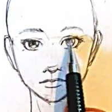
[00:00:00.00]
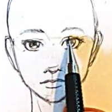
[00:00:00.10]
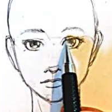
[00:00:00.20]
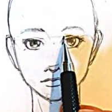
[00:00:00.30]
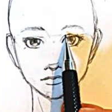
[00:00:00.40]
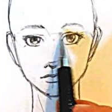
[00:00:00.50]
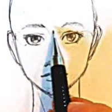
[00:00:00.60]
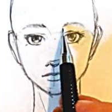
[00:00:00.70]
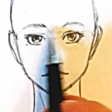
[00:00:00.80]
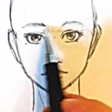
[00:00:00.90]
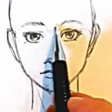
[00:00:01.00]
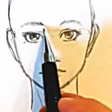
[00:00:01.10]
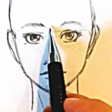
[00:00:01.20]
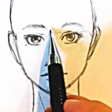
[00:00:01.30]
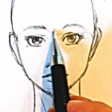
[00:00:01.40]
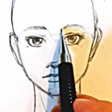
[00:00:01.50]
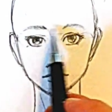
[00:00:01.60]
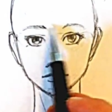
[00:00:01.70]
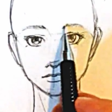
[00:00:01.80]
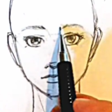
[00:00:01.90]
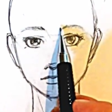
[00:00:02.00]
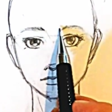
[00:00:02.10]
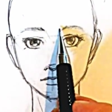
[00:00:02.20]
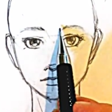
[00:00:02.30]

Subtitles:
the tops of the eyes or between the eyes and